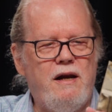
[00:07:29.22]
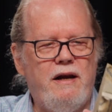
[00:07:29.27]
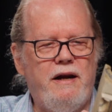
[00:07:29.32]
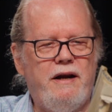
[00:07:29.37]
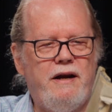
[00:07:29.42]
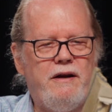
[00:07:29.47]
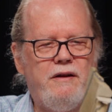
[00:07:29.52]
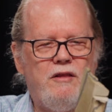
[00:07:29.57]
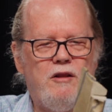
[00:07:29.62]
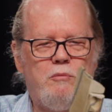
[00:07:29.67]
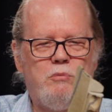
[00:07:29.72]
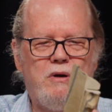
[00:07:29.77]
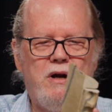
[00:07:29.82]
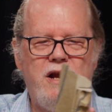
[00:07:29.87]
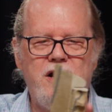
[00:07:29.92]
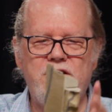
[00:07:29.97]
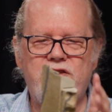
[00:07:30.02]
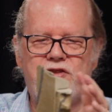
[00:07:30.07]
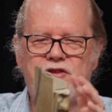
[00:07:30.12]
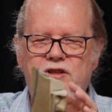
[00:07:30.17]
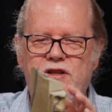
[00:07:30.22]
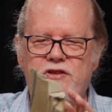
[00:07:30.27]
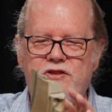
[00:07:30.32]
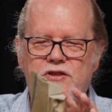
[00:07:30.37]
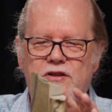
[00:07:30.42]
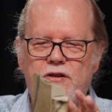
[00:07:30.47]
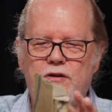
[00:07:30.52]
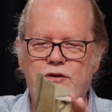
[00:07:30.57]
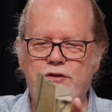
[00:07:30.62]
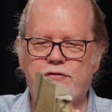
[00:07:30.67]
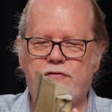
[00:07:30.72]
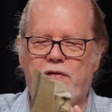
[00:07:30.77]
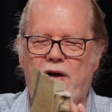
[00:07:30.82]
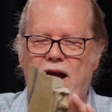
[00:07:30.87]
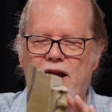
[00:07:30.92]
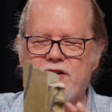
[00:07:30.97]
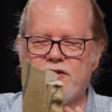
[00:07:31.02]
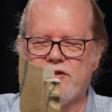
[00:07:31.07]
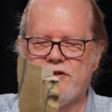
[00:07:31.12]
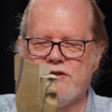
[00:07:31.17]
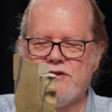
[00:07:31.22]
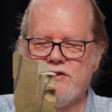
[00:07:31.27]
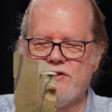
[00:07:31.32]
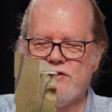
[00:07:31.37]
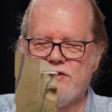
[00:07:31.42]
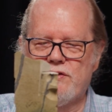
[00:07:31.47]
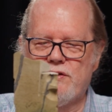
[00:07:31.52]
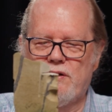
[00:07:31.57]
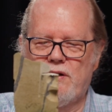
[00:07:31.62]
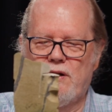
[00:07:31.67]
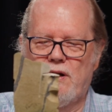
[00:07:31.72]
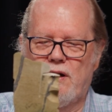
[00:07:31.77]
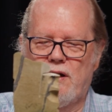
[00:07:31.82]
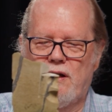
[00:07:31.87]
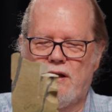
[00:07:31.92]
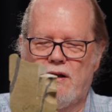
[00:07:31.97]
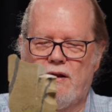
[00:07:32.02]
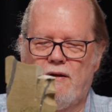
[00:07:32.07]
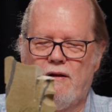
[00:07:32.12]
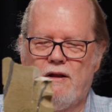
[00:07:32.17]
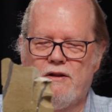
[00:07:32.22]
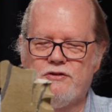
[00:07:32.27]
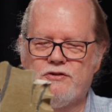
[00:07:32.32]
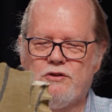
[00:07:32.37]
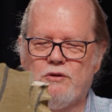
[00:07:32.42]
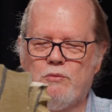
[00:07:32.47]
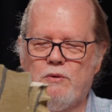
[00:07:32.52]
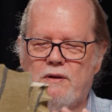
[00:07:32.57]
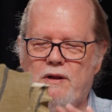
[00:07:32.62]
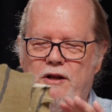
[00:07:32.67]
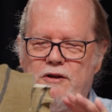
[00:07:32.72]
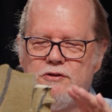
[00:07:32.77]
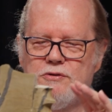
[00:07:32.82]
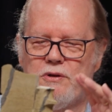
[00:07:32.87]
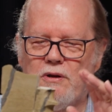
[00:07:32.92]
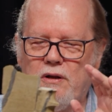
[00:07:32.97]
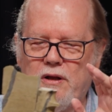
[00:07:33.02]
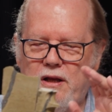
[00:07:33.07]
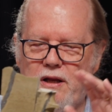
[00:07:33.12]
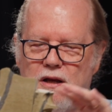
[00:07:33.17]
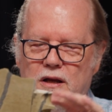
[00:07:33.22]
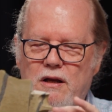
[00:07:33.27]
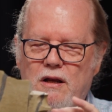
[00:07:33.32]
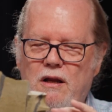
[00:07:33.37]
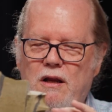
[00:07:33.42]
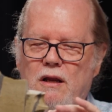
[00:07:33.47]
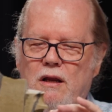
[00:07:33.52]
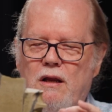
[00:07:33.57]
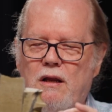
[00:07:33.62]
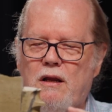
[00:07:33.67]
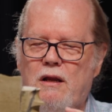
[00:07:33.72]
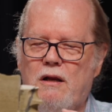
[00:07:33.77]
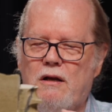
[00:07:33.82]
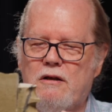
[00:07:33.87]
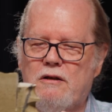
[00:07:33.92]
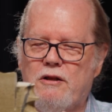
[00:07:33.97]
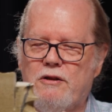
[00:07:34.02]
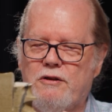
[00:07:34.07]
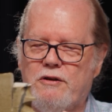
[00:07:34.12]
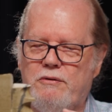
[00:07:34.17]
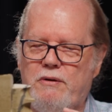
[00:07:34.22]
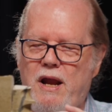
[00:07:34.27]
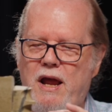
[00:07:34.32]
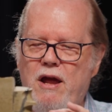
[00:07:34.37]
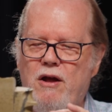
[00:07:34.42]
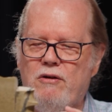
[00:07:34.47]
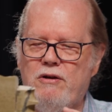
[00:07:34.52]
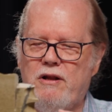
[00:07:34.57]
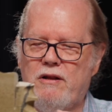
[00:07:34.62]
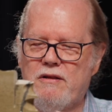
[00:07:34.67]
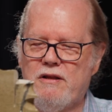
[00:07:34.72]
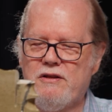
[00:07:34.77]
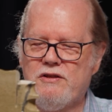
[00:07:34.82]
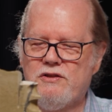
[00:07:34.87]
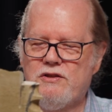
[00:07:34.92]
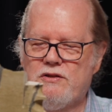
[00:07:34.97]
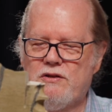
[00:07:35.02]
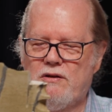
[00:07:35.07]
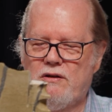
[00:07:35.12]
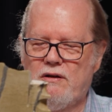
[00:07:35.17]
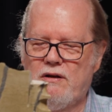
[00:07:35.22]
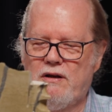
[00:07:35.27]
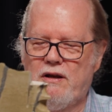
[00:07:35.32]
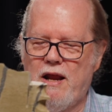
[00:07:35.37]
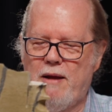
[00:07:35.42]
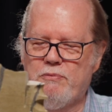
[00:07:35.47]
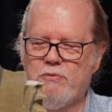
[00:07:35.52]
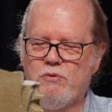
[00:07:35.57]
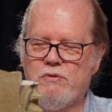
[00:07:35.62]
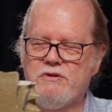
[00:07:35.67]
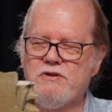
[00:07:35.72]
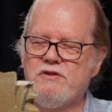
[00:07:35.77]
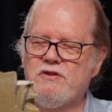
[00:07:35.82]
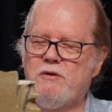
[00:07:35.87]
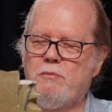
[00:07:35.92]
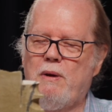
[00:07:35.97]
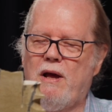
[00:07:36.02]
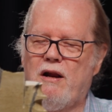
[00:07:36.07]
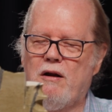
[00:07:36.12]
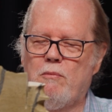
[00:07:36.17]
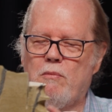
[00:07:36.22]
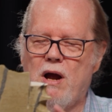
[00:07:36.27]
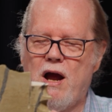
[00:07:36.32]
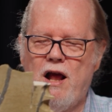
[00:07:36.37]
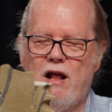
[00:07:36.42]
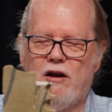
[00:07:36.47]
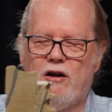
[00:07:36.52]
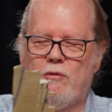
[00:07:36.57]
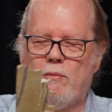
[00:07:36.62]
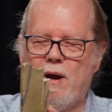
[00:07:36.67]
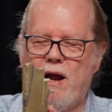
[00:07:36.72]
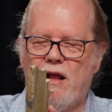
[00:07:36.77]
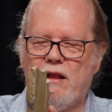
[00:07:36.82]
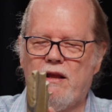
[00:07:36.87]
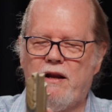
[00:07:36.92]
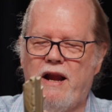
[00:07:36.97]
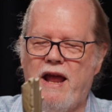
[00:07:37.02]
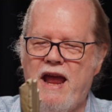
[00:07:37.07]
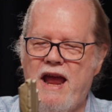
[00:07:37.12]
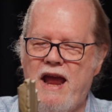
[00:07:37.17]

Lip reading: And the brine sits in those fractures. And so when they drill in to the ground at this depth, which is about a mile or a mile and a